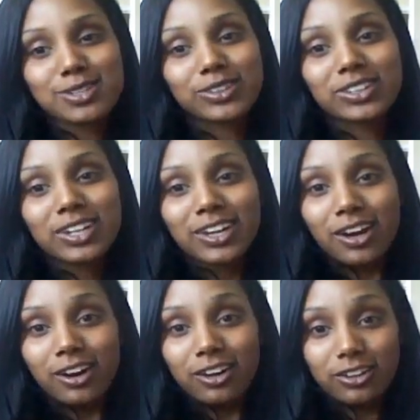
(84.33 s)
So
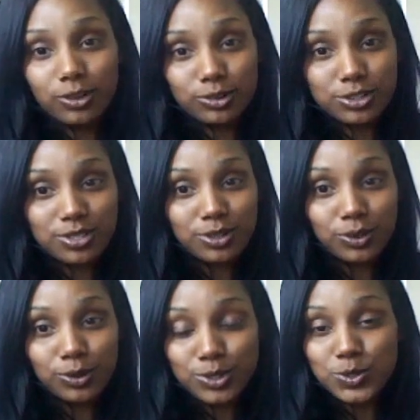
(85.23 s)
note to
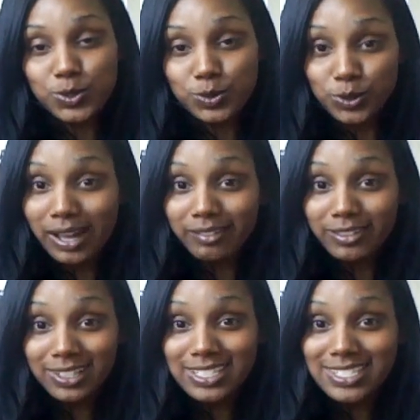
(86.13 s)
those who do
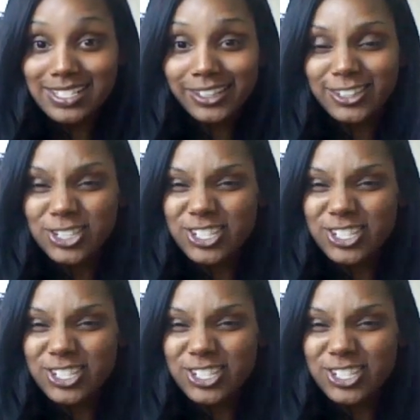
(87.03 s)
have an Instyler,